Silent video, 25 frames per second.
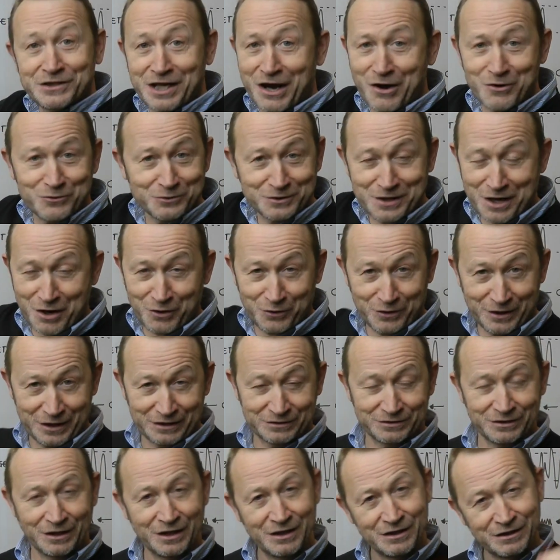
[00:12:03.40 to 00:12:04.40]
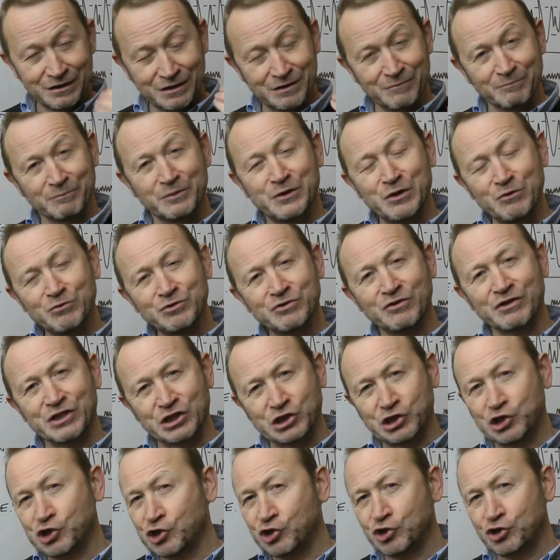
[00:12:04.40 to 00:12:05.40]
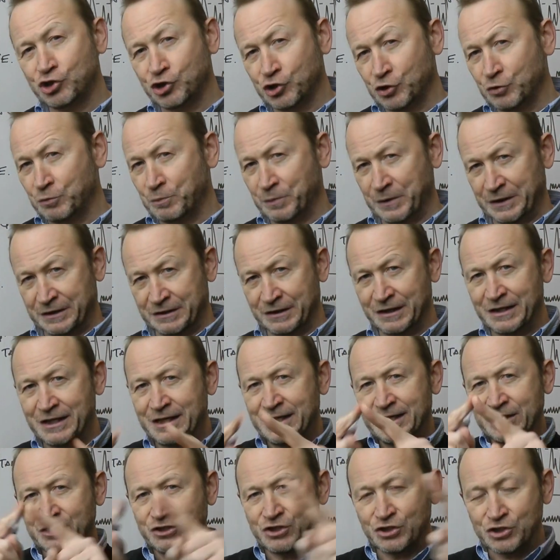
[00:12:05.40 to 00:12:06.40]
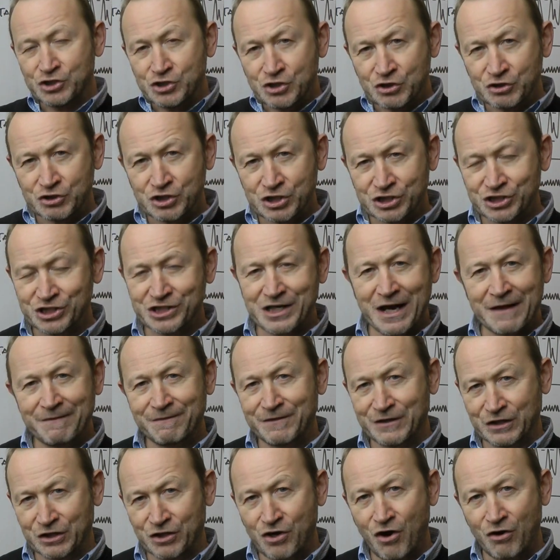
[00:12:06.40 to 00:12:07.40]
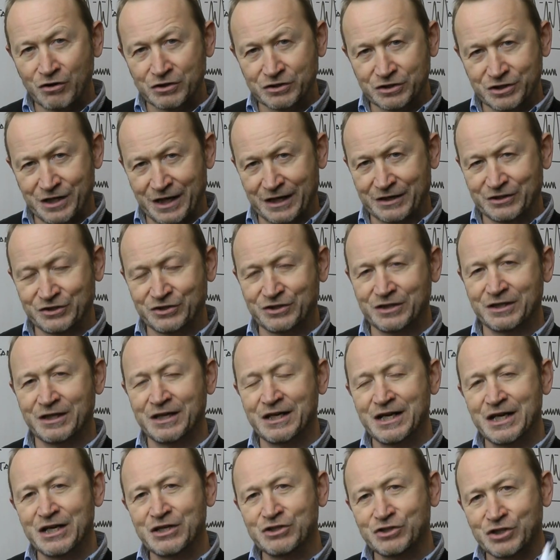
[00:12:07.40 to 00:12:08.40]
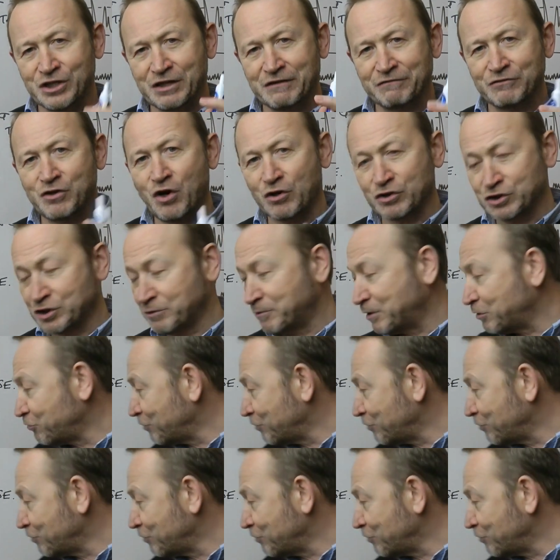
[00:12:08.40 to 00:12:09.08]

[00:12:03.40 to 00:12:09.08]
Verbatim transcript: don't know that. Computer is stupid, doesn't understand the context. So you've got to be